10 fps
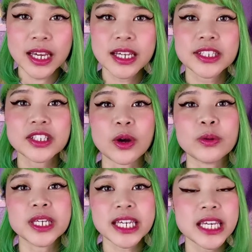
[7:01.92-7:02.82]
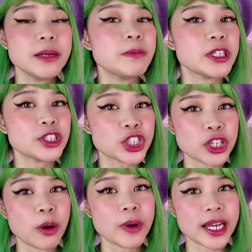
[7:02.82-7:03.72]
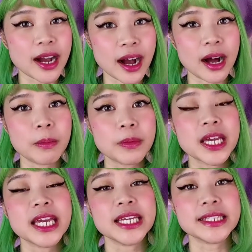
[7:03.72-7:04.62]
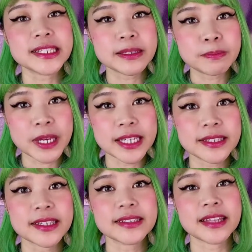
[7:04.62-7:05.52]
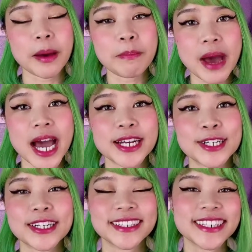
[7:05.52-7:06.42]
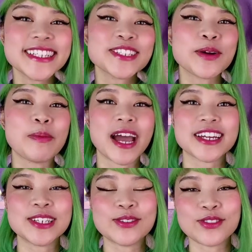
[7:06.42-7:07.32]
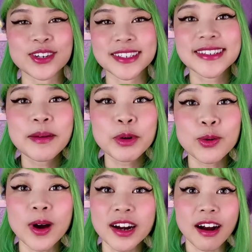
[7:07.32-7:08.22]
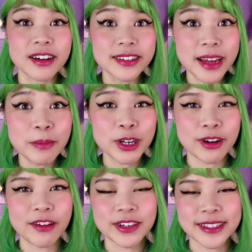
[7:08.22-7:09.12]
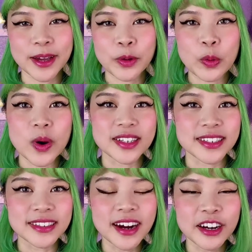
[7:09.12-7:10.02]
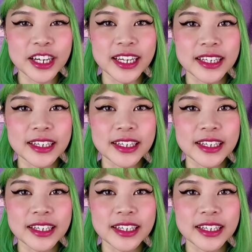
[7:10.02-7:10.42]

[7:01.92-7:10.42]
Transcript: So keep showing up in spaces that matter. And let's go back to, of course, number 1, our demographics that we want to target.